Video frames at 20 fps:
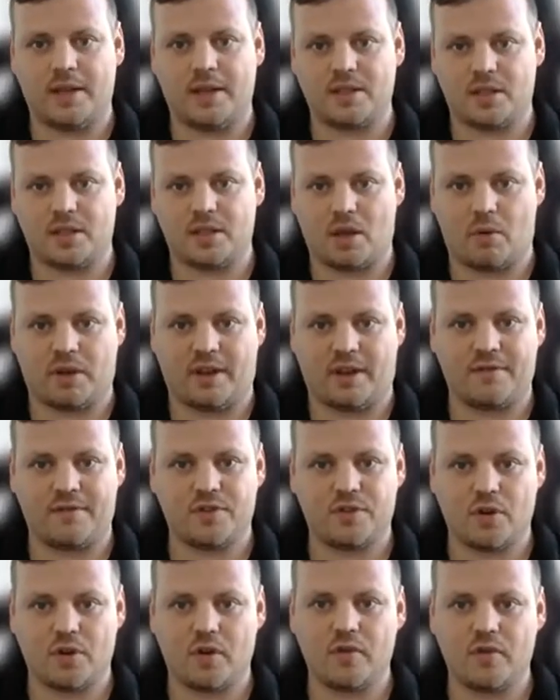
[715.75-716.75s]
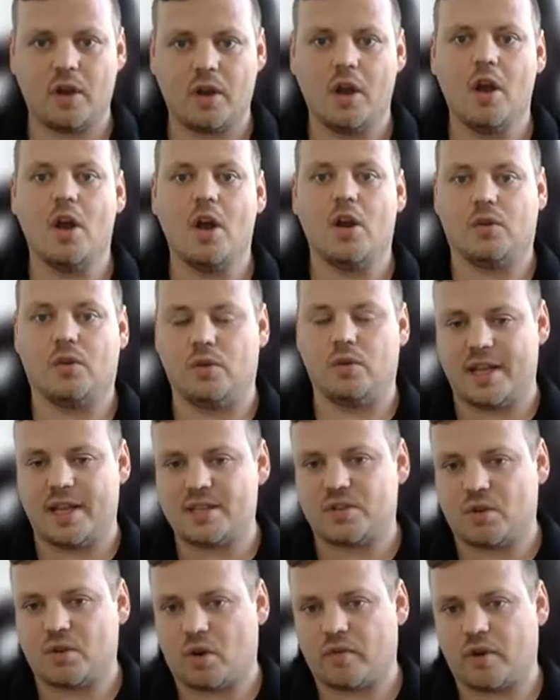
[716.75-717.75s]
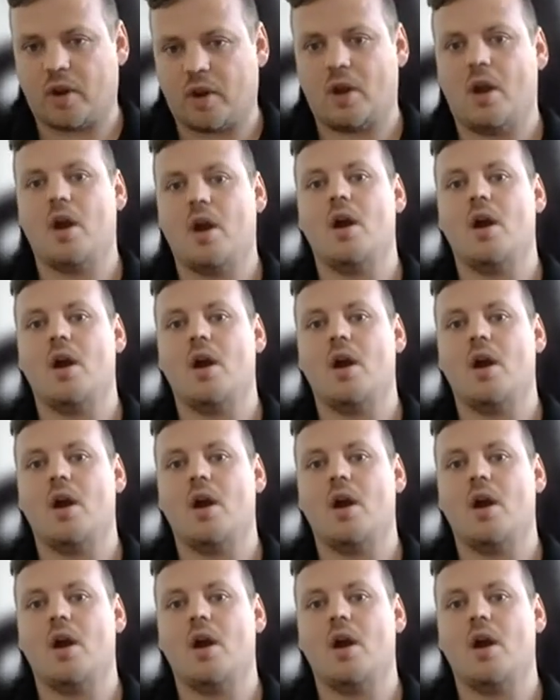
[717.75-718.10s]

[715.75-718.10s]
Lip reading: this is our dev server, to this server.